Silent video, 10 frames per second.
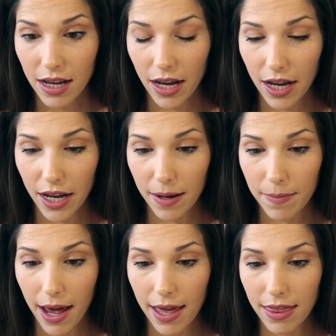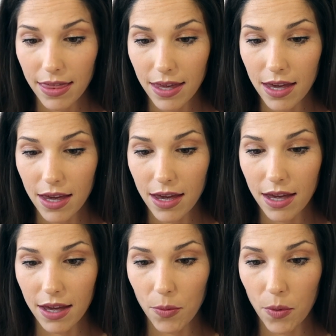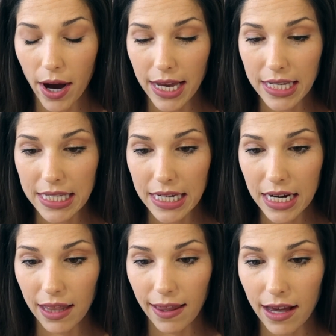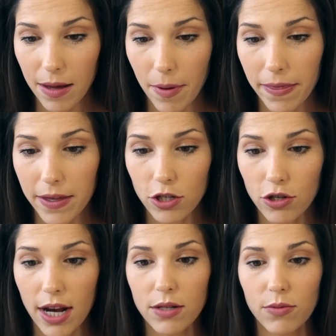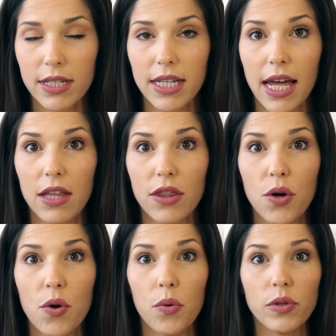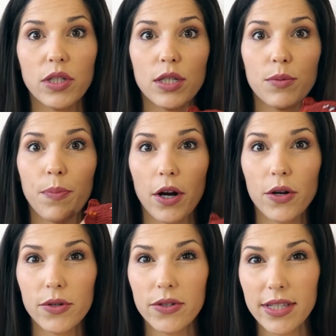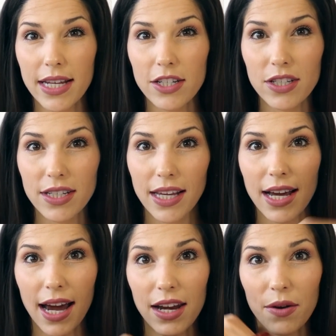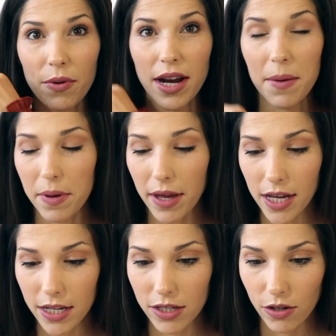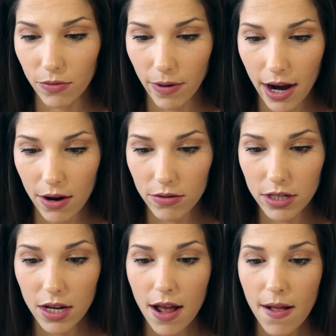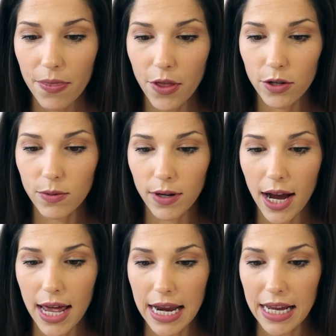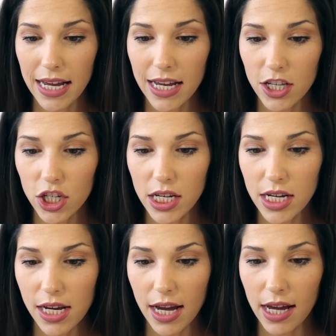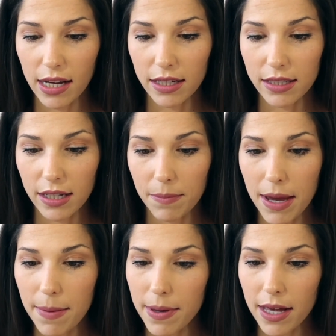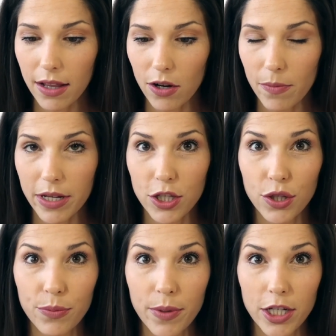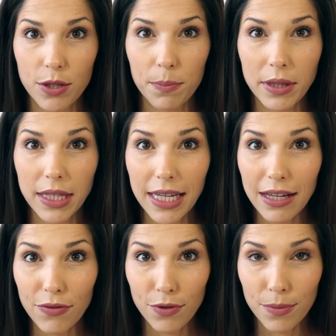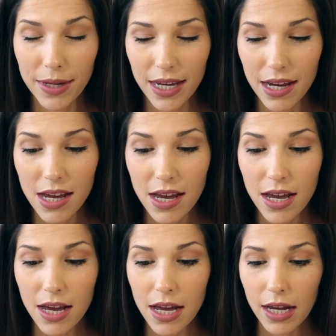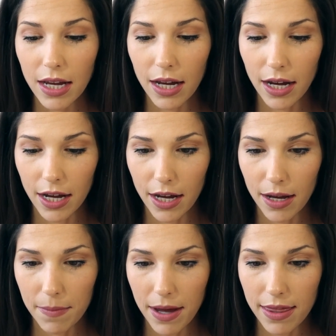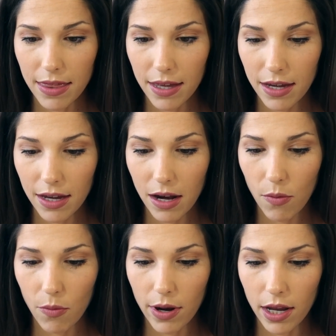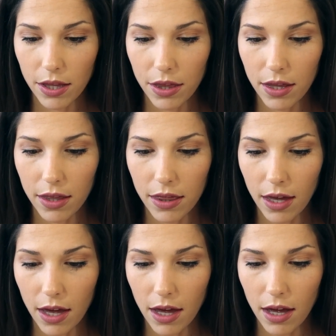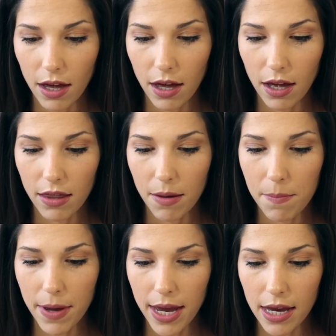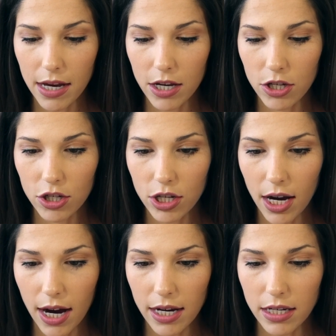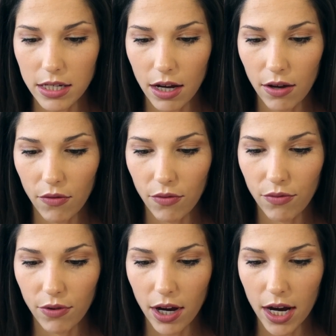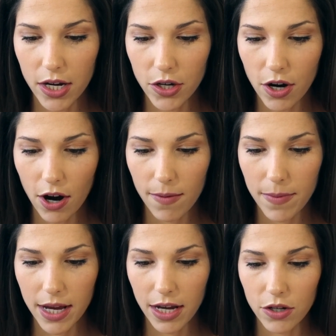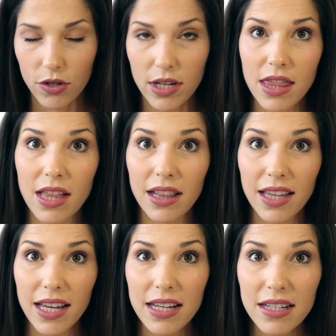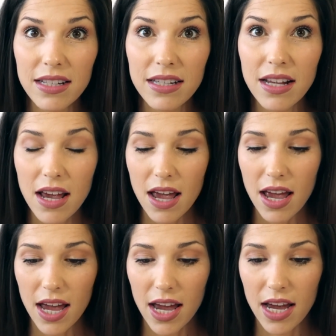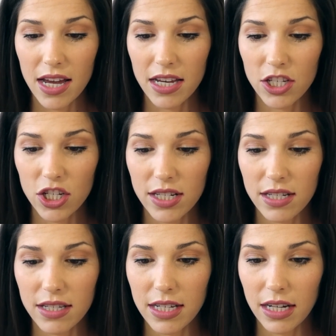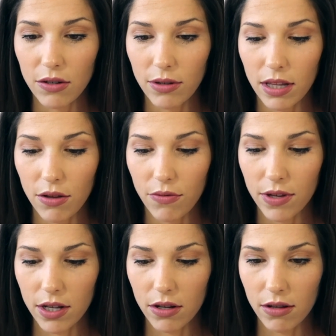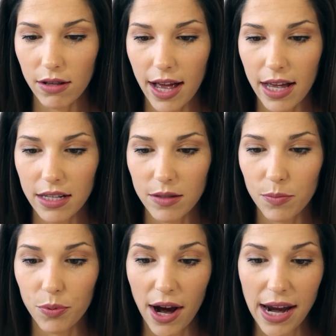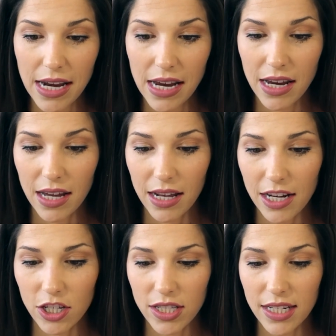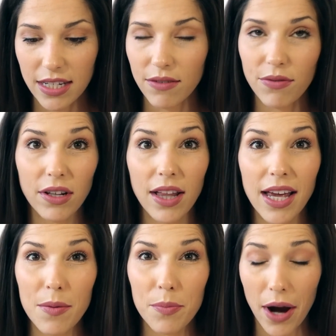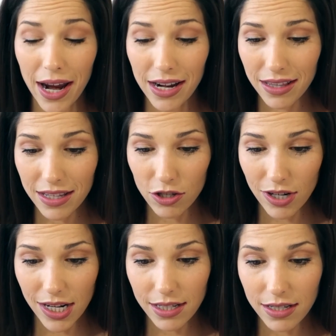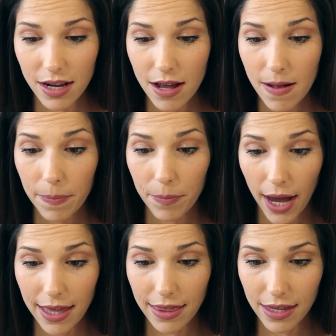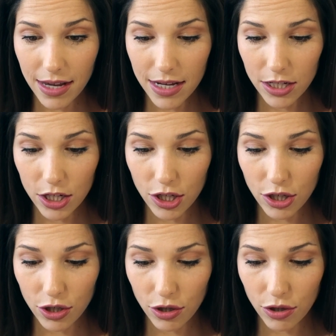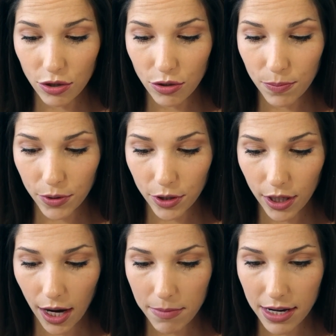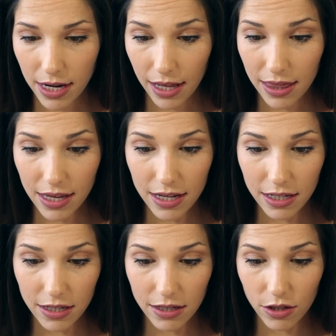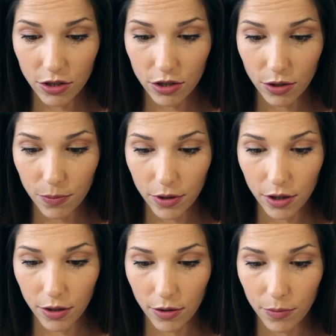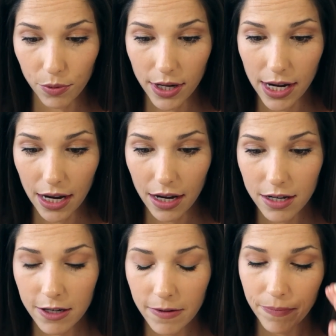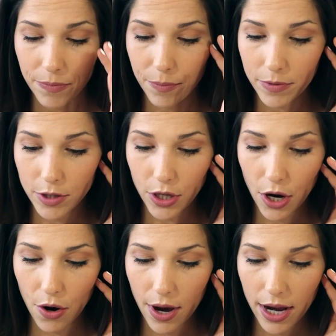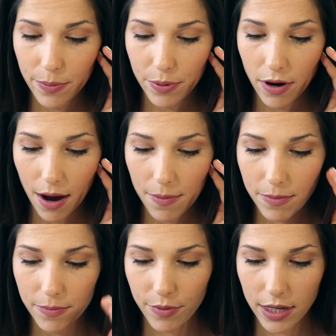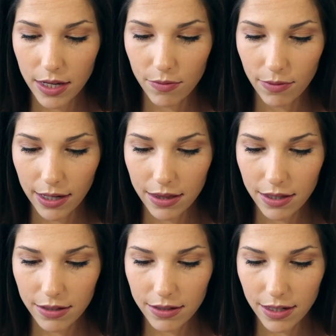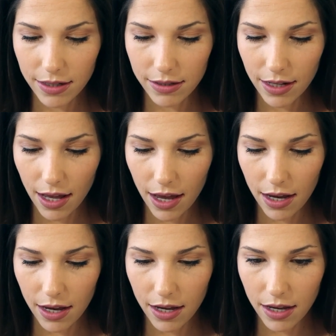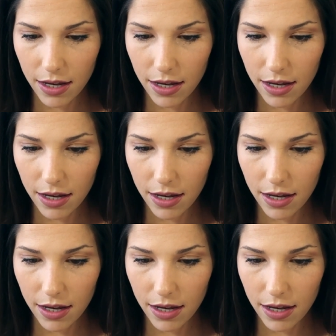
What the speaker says: I think what I didn't like about this dress was like the gold sparkles that just like kind of went up and around. Those were kind of itchy and maybe a little bit too much bling for me. And then with the beige kind of undergarment underneath the lace, it just didn't really feel as bridey, and I just didn't feel like a bride in this dress. But I think it's super, I think it's super pretty. So I'd probably rate this as like